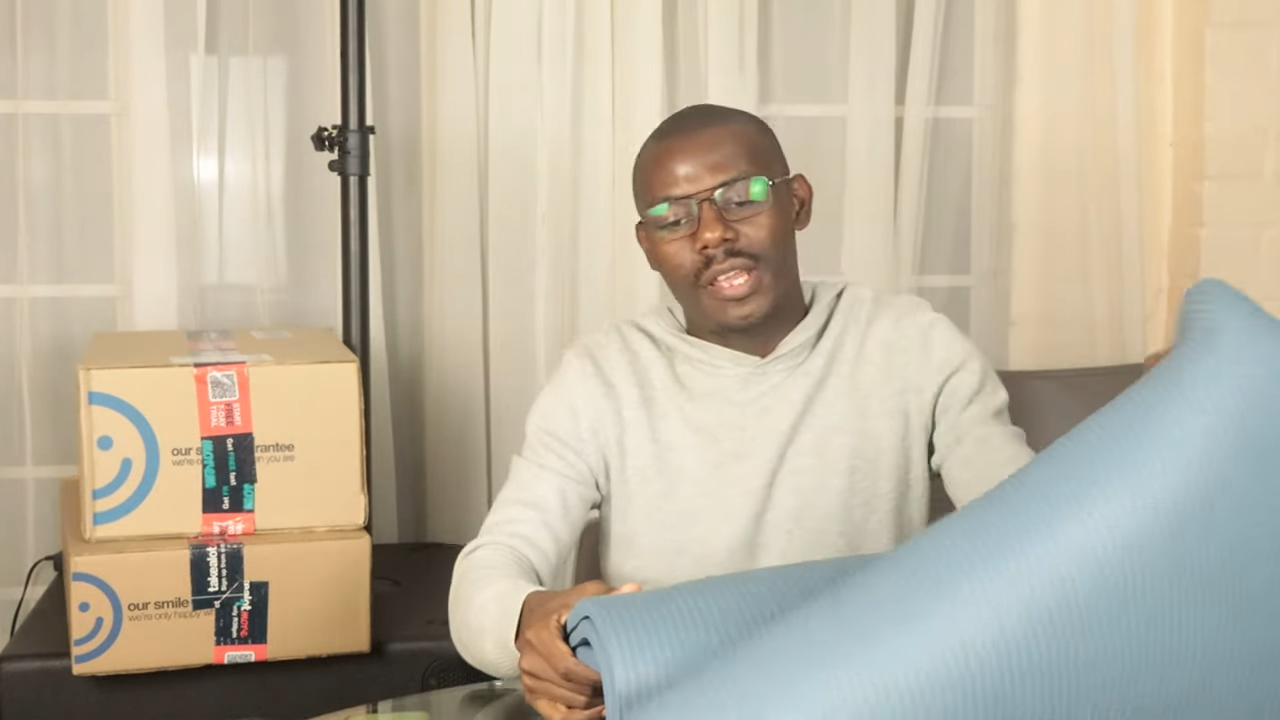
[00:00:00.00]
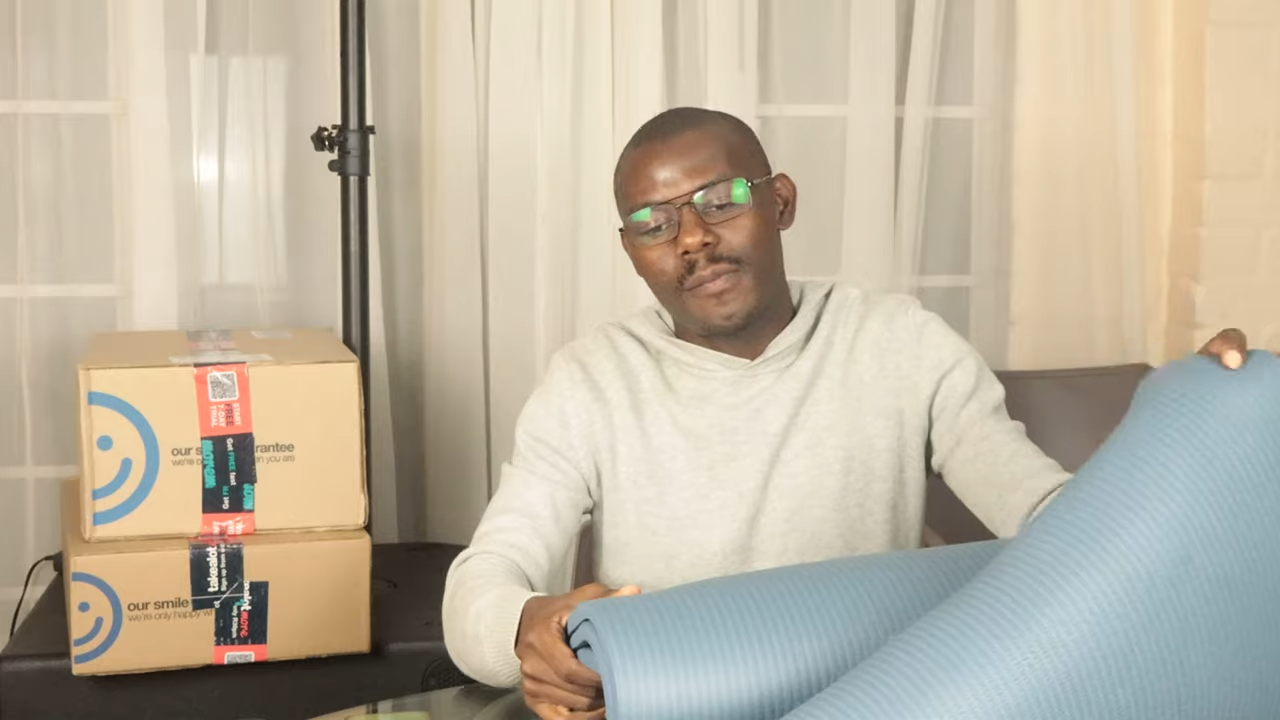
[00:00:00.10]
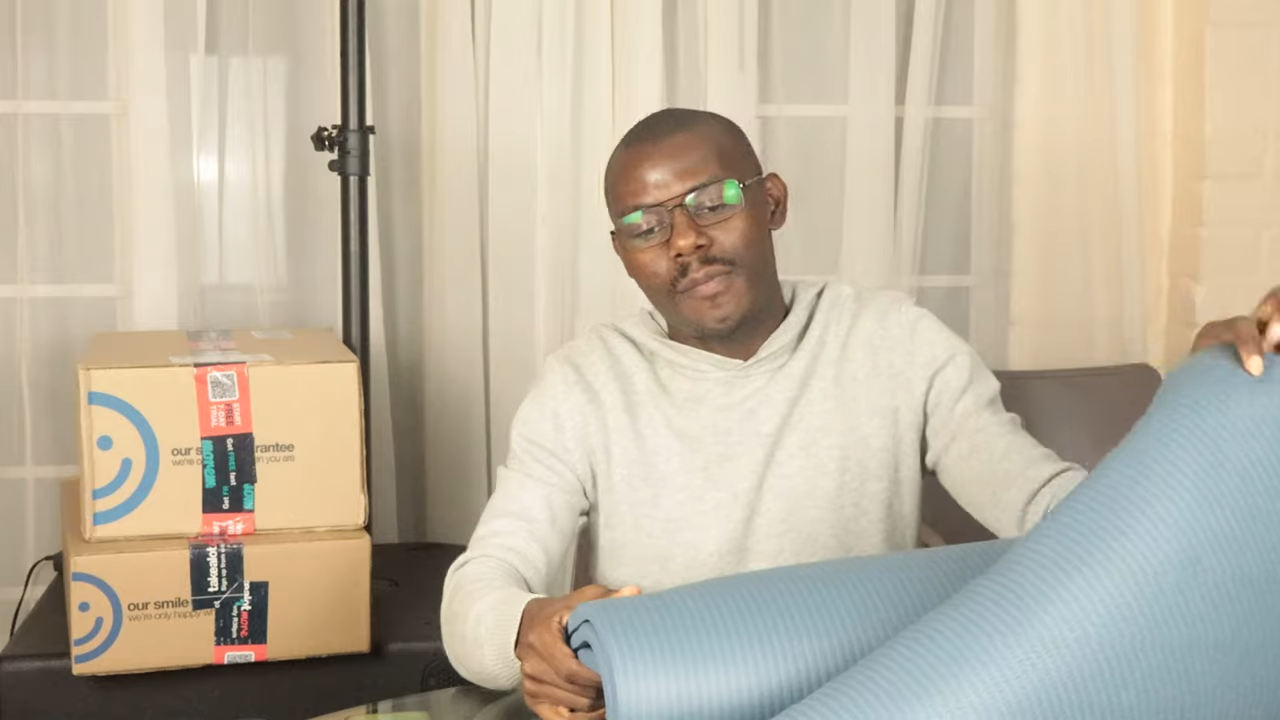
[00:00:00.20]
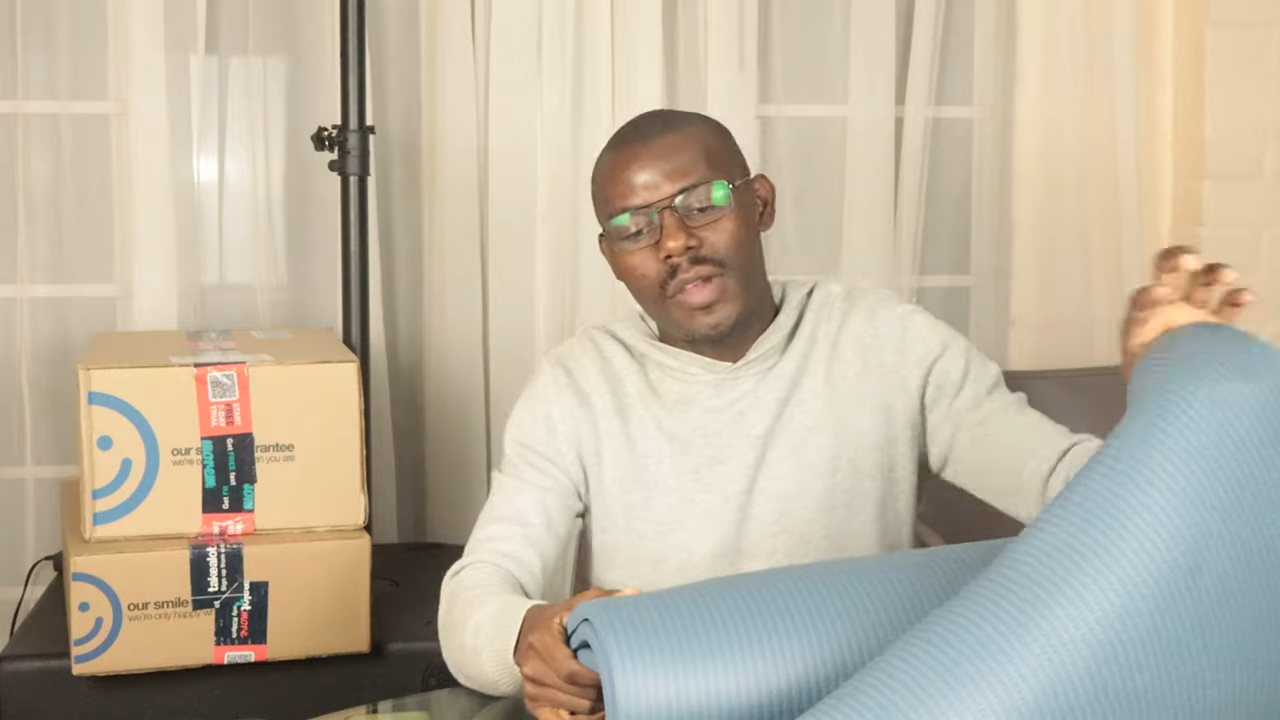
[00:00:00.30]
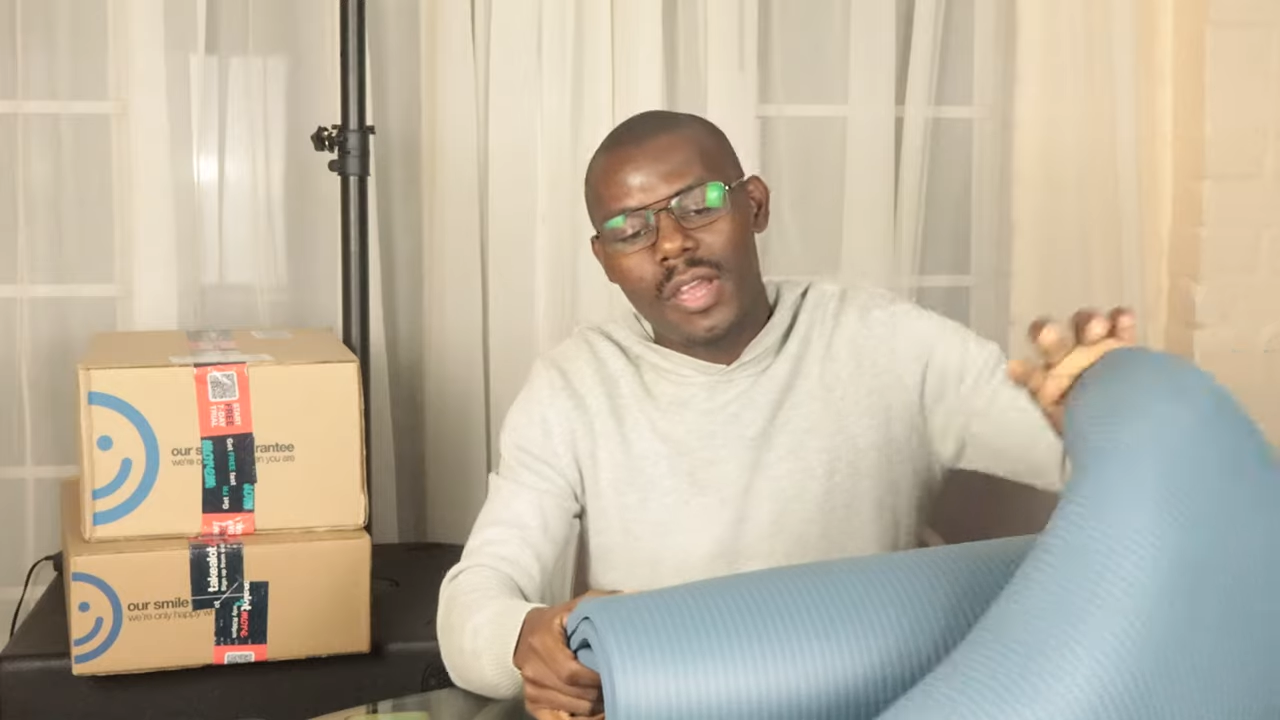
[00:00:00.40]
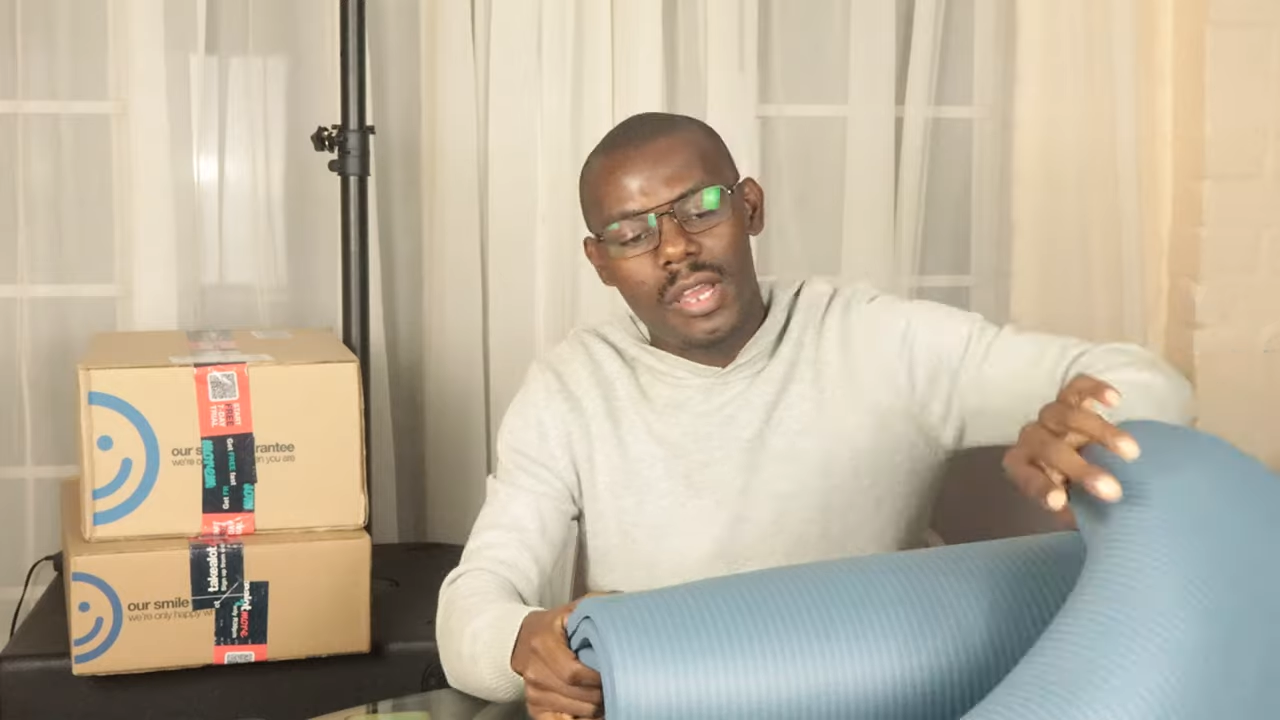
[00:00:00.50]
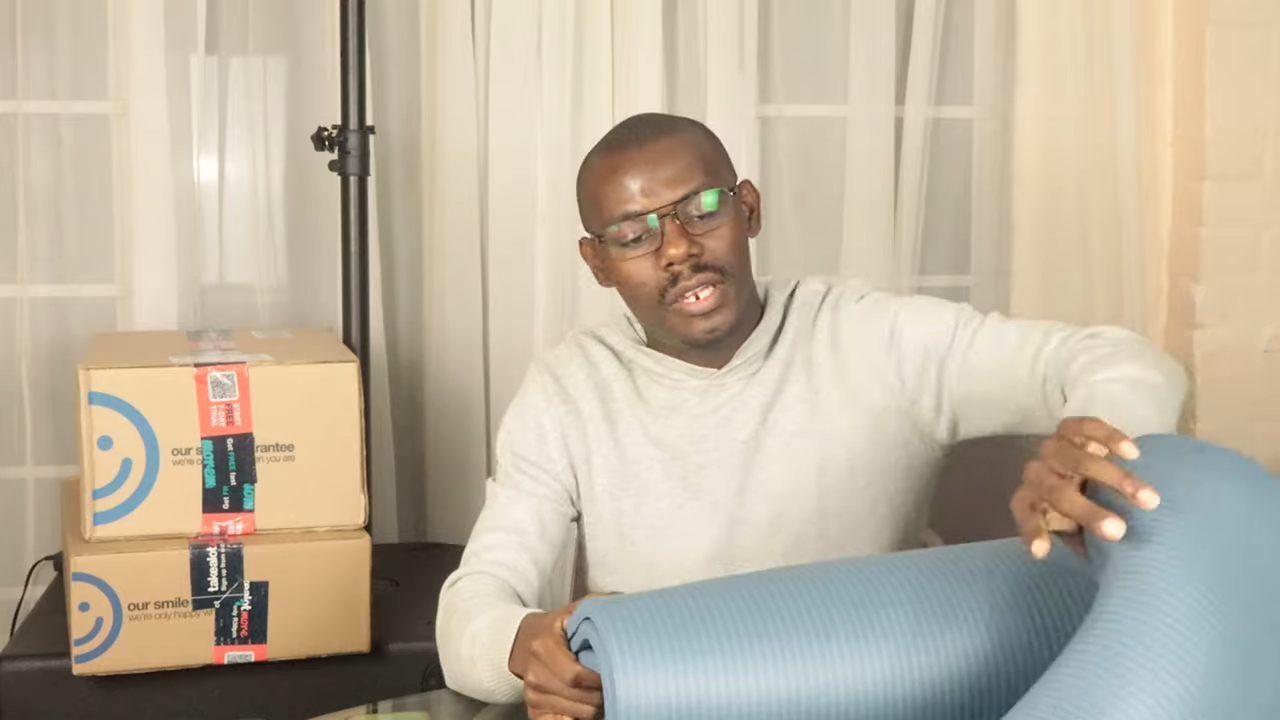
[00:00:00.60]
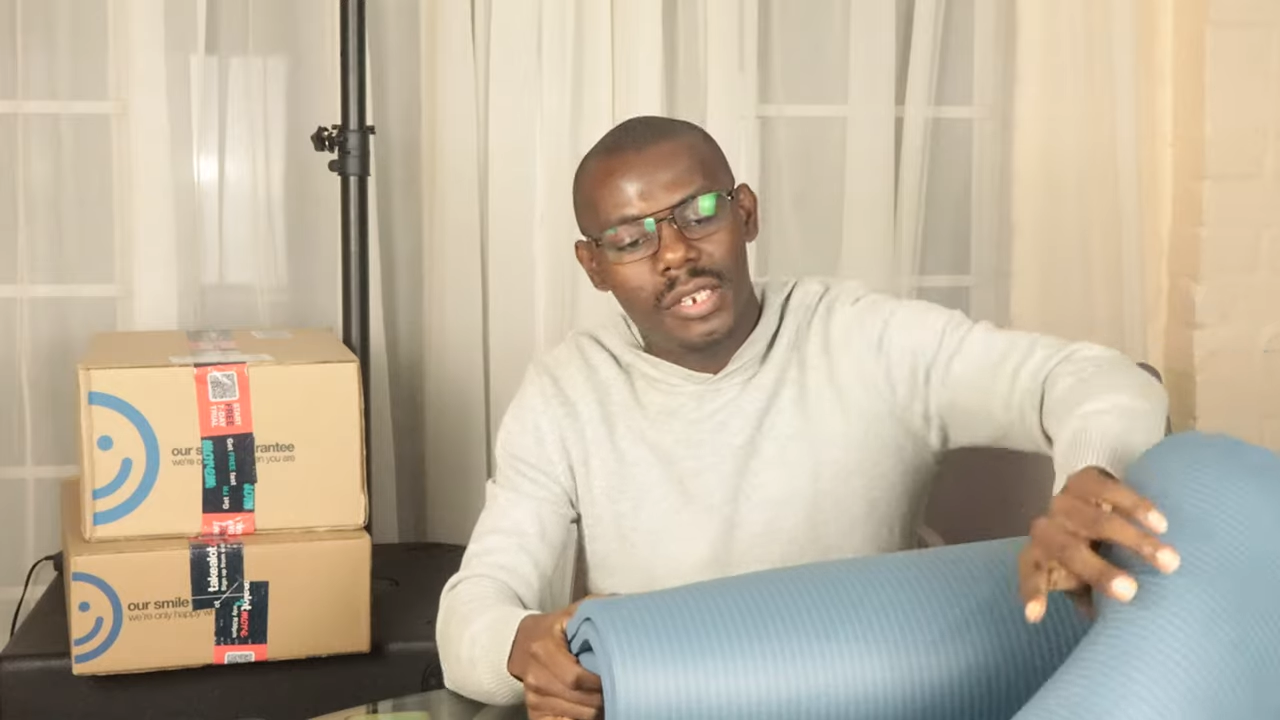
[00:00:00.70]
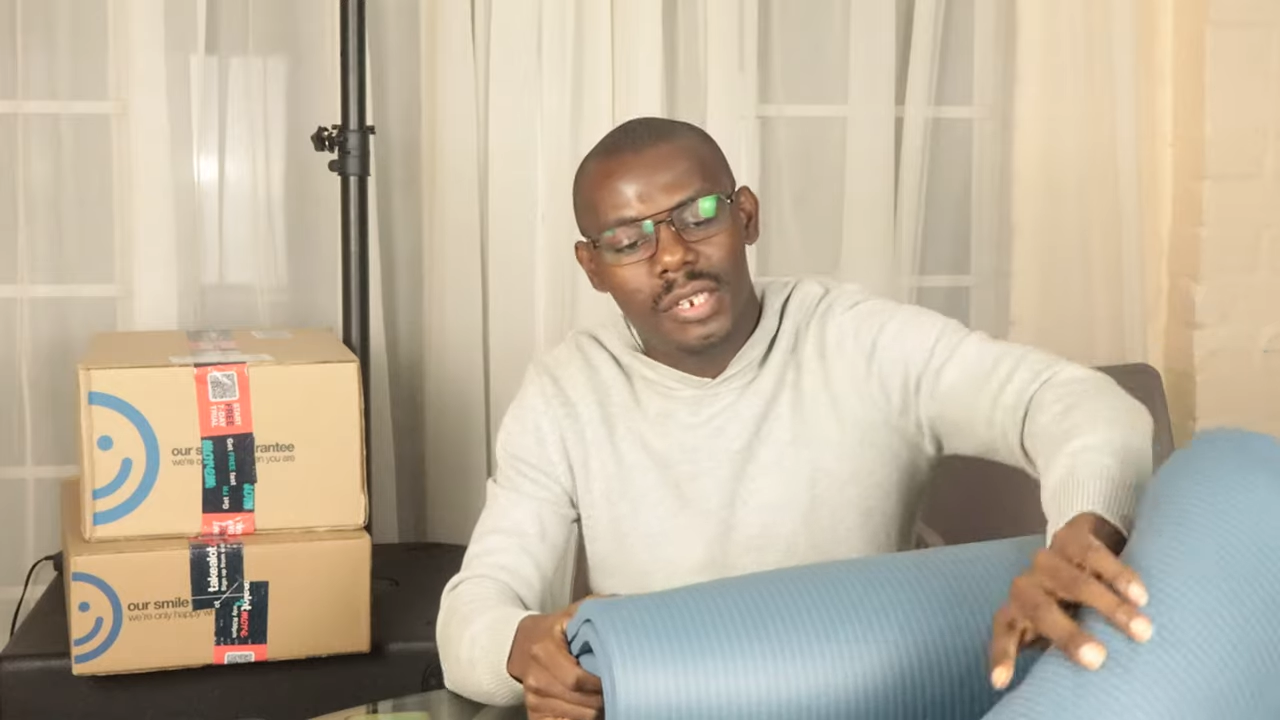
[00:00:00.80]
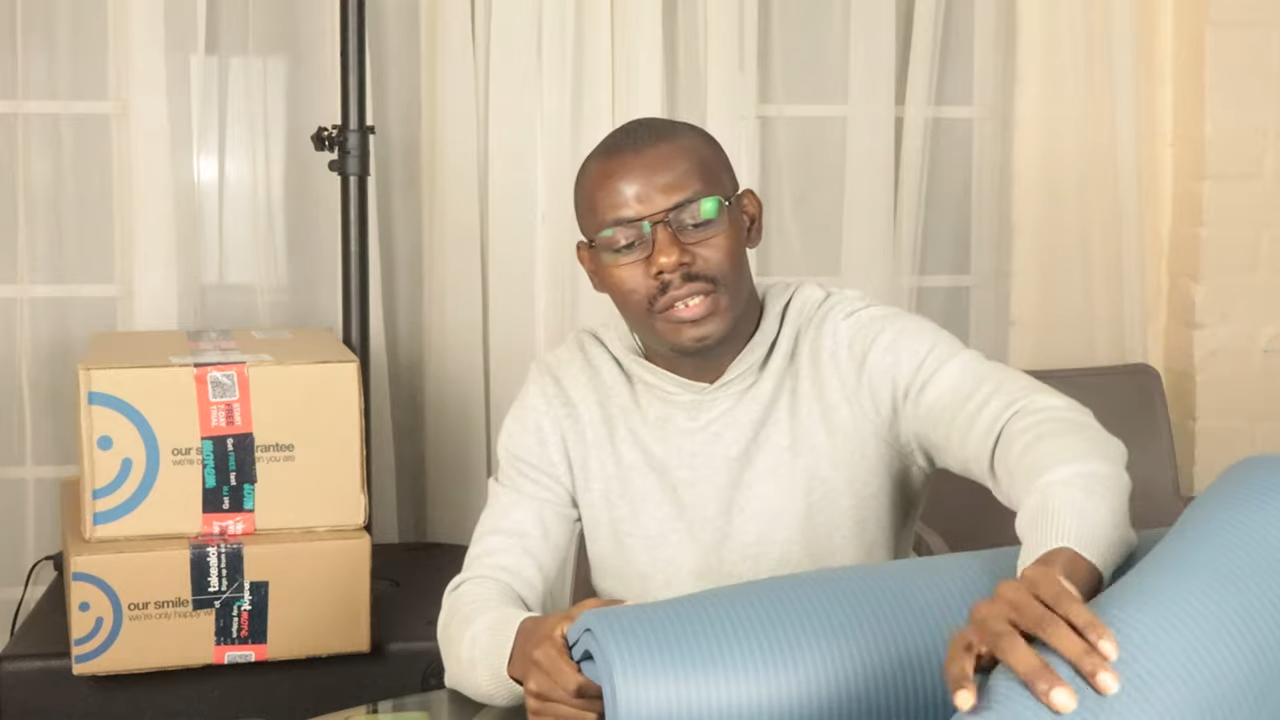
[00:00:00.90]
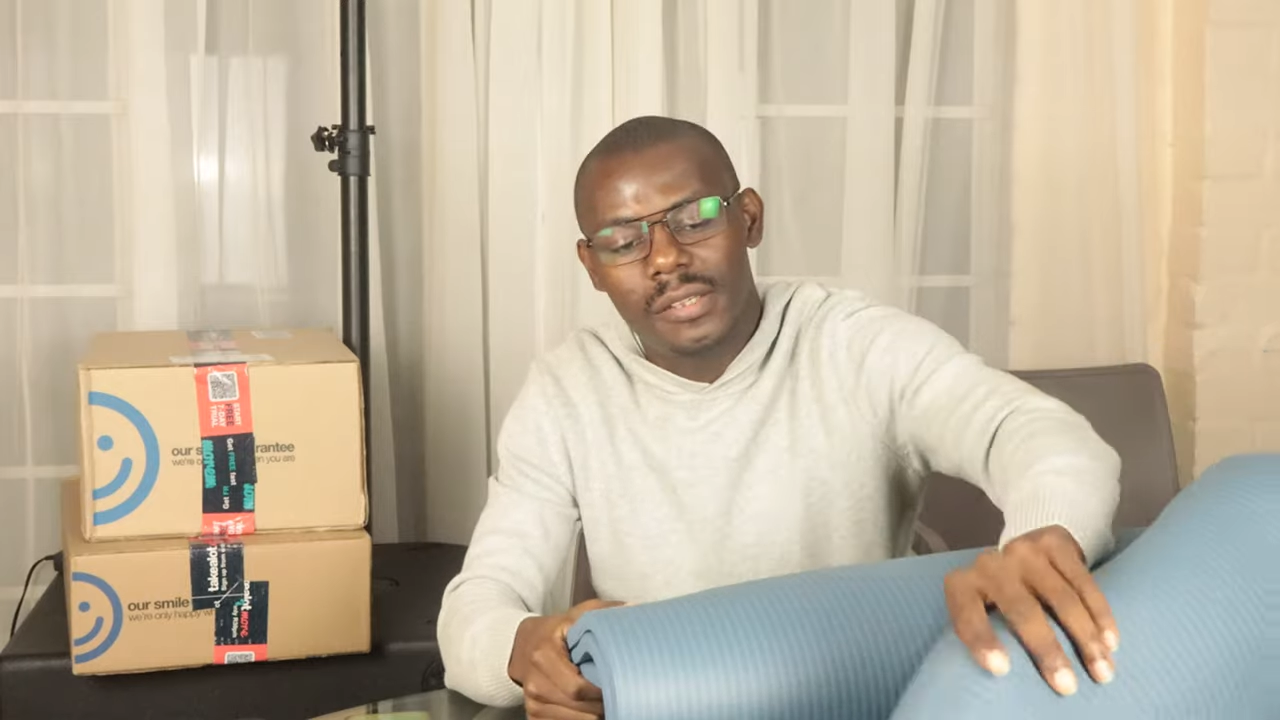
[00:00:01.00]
a mat,